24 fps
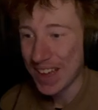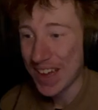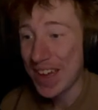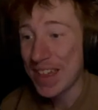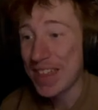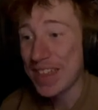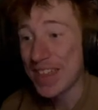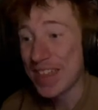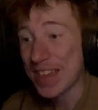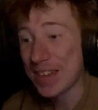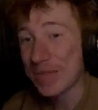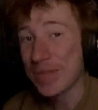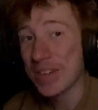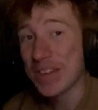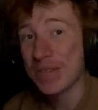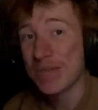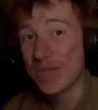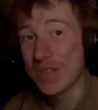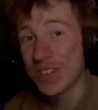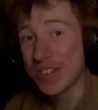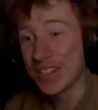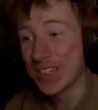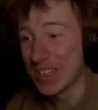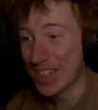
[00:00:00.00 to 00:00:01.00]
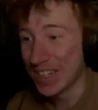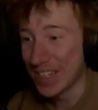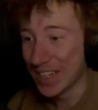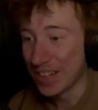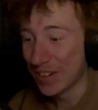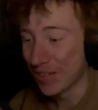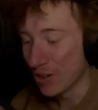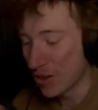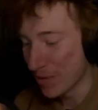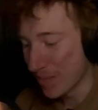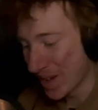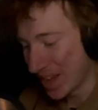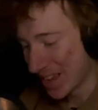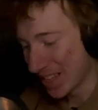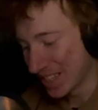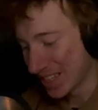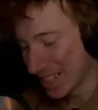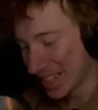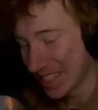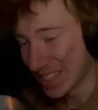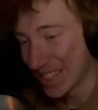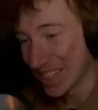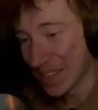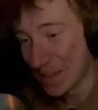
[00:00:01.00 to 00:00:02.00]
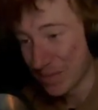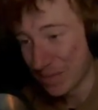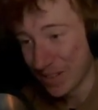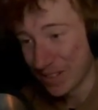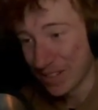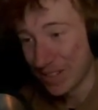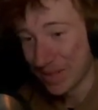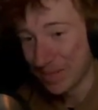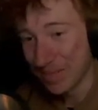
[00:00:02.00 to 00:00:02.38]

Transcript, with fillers: think we really need a romantic table.